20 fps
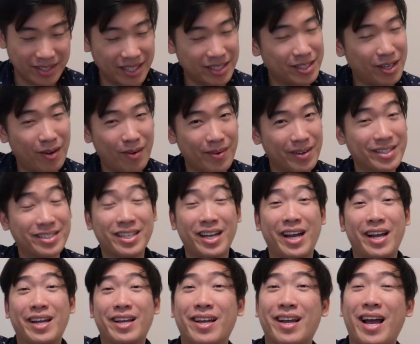As always,
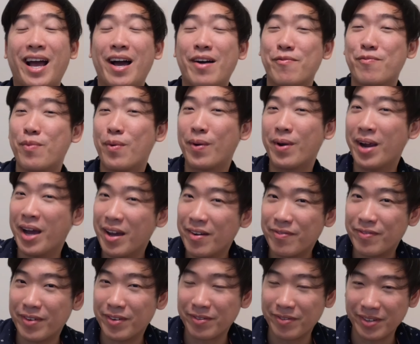I have more
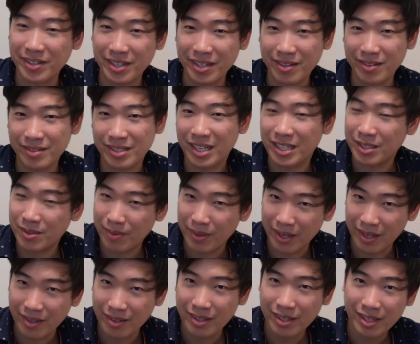headphone videos as
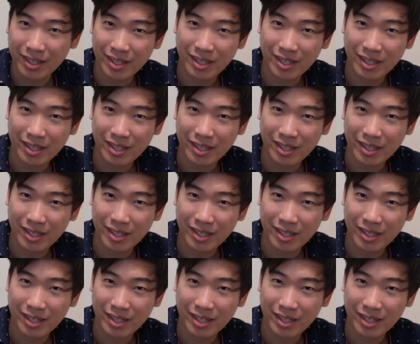well.